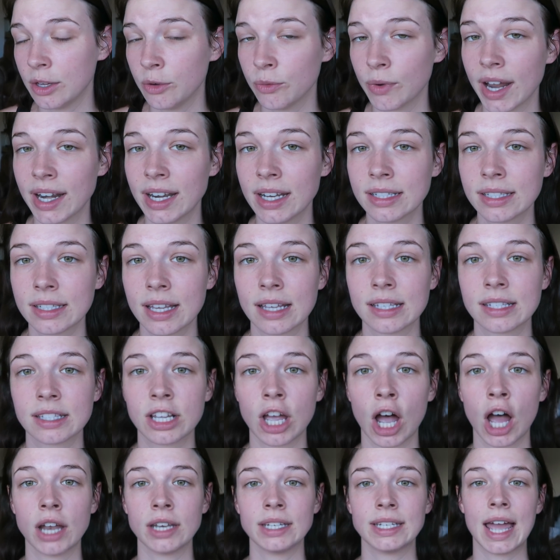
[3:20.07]
The redness has
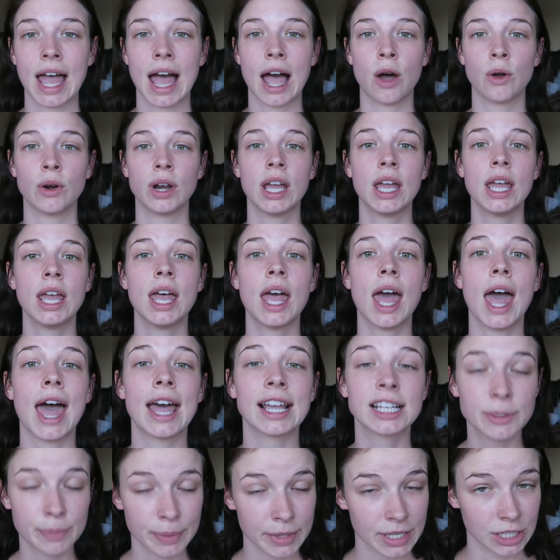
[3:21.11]
gone down
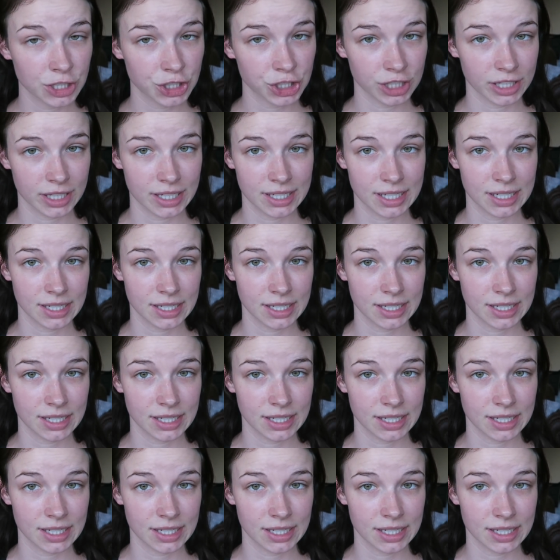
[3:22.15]
exponentially